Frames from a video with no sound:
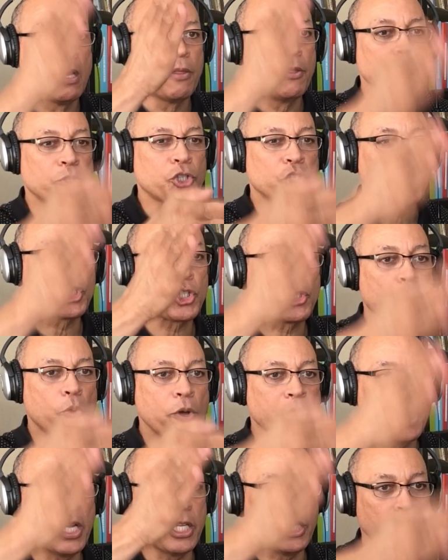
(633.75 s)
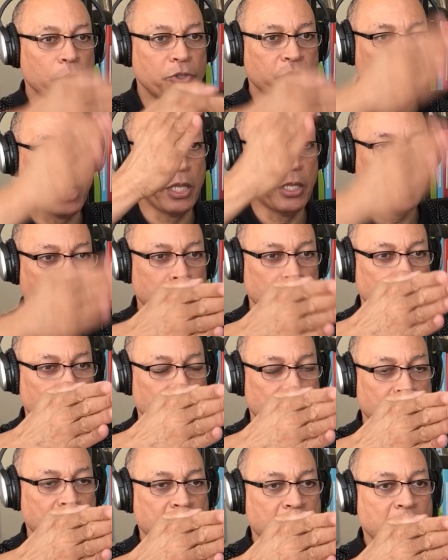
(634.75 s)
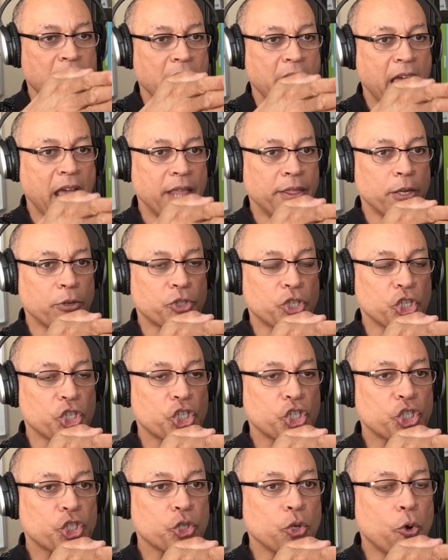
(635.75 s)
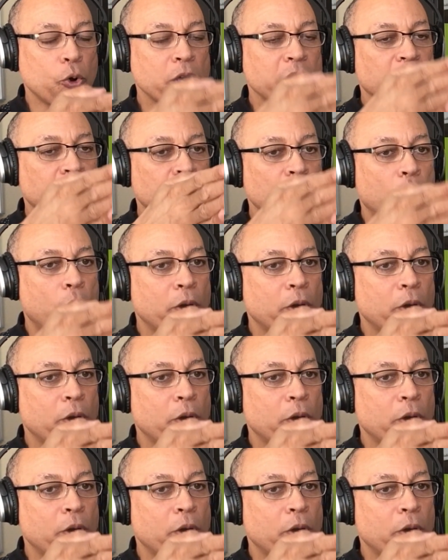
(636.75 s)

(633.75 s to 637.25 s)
There's a story that you're telling, and there's a story that the